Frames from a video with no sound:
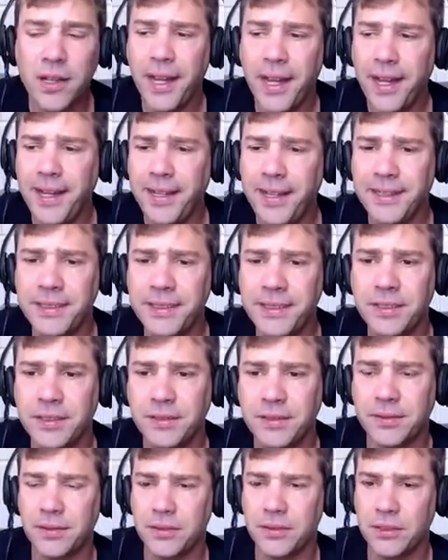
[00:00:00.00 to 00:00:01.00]

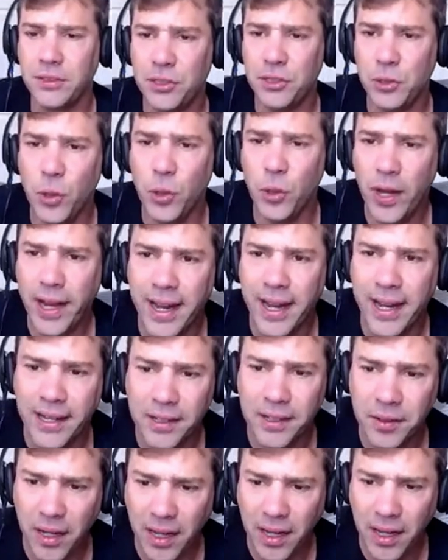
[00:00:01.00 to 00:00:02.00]
and you
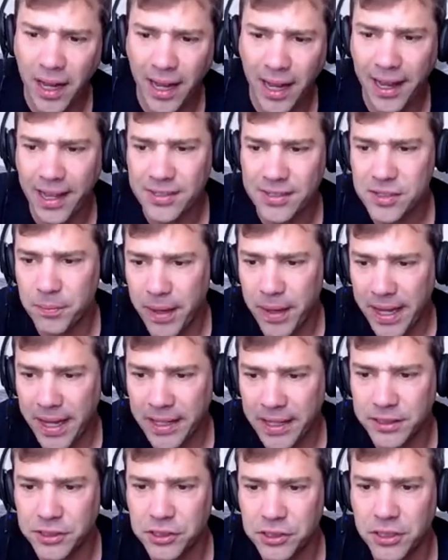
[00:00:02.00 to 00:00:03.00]
have, as a
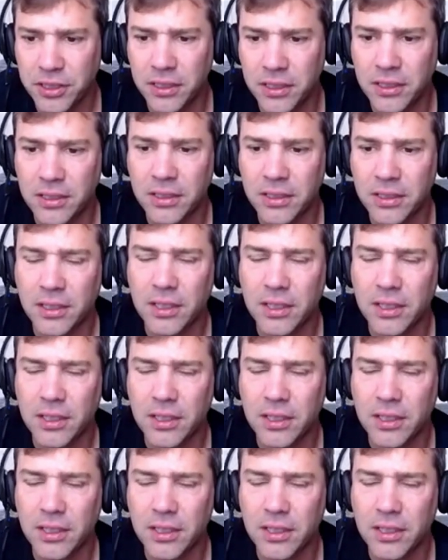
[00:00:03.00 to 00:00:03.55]
manager,